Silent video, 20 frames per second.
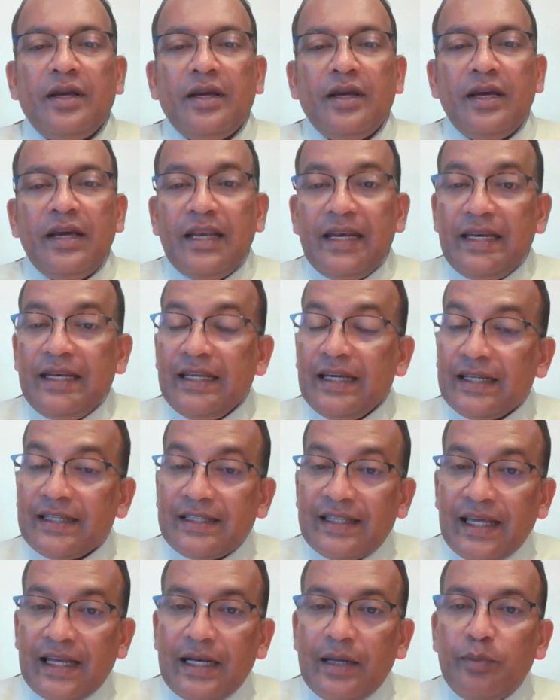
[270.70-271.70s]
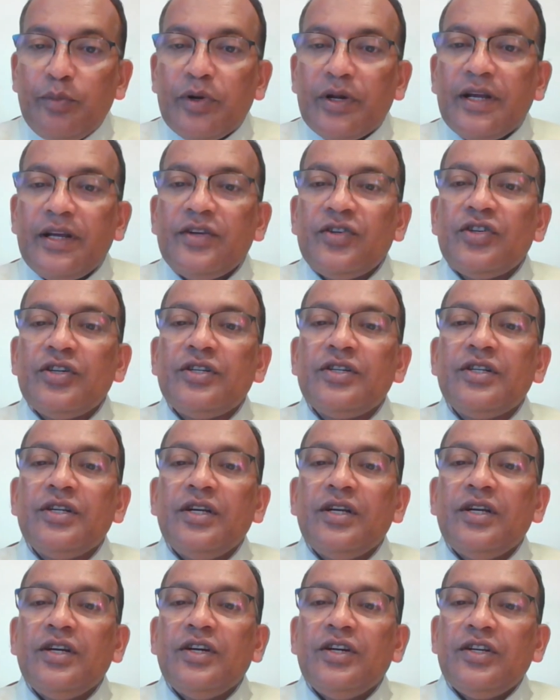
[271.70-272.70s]
India celebrated
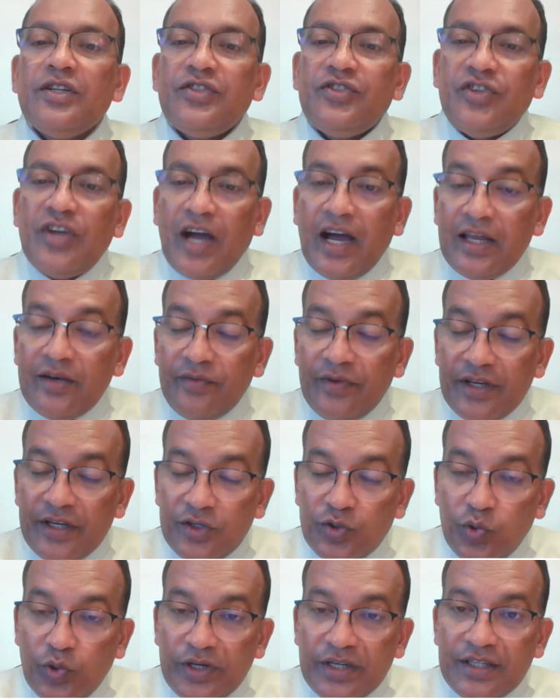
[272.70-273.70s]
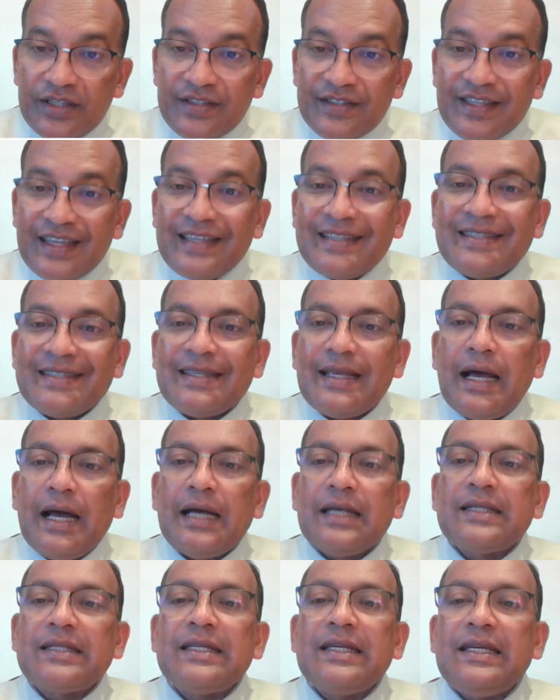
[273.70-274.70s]
January 26th
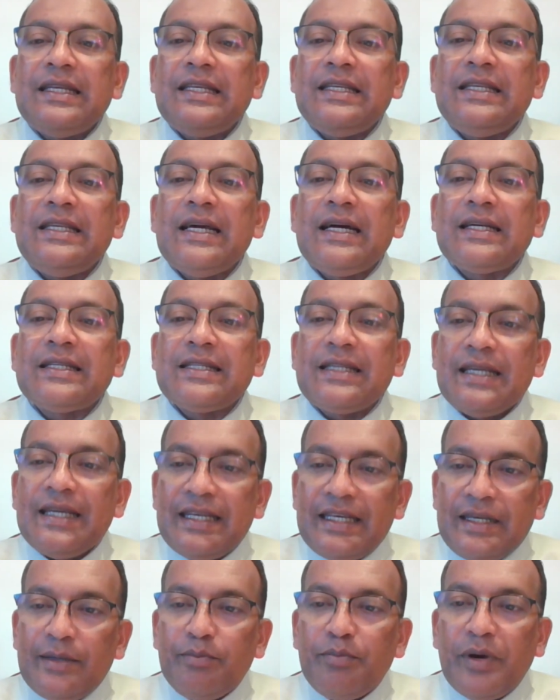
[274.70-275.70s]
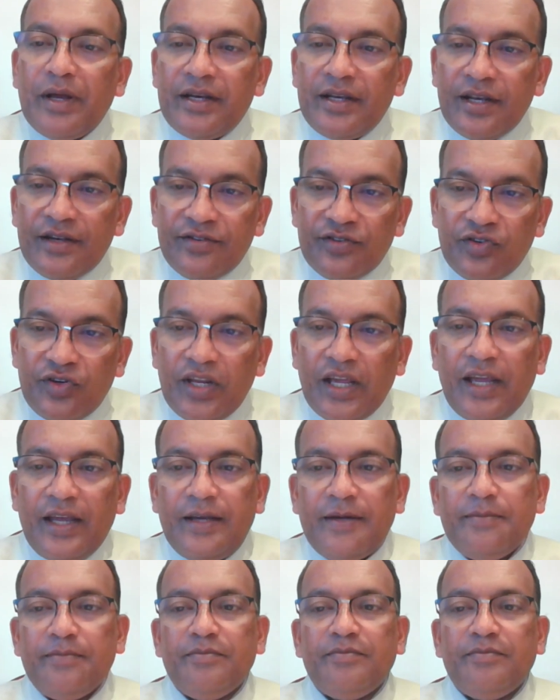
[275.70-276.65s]
as India's Independence Day.